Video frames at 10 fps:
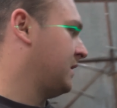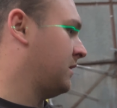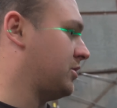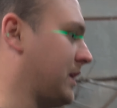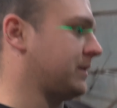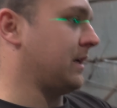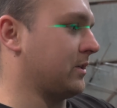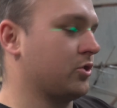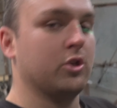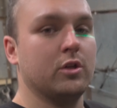chassis leg
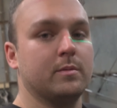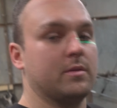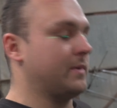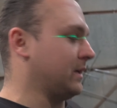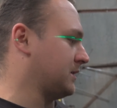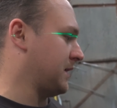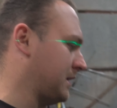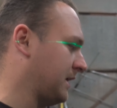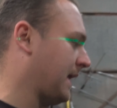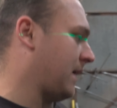tubes have been
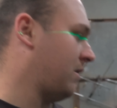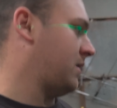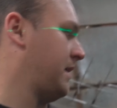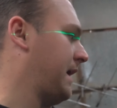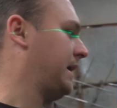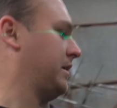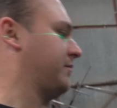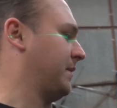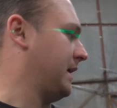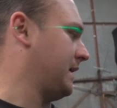extended out, and
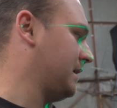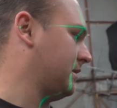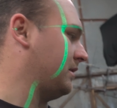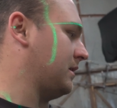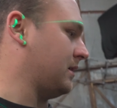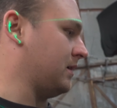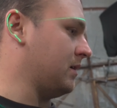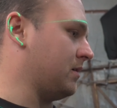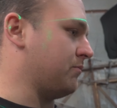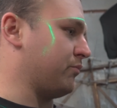I've made the
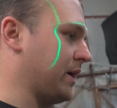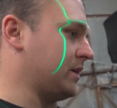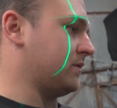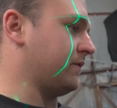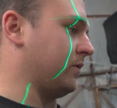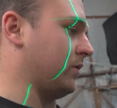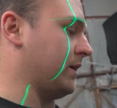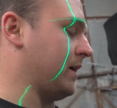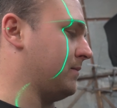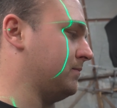brace for
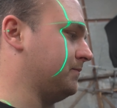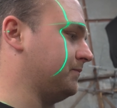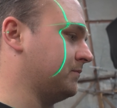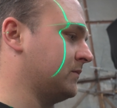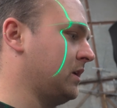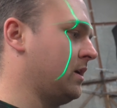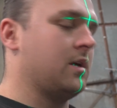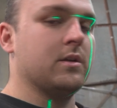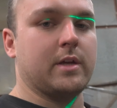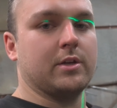the
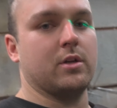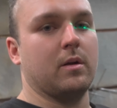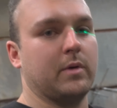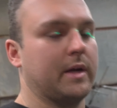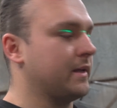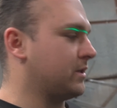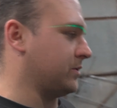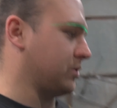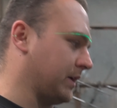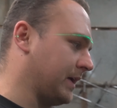tension arm brackets,
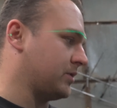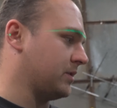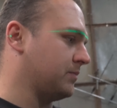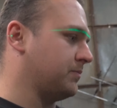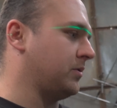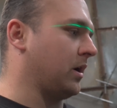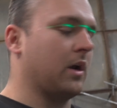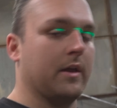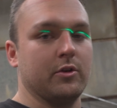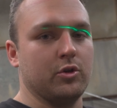which I guess is kind
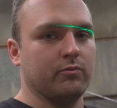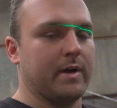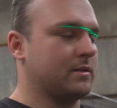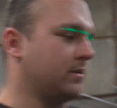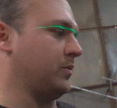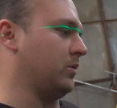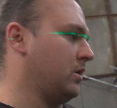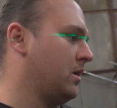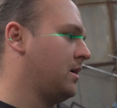of like the new rad support.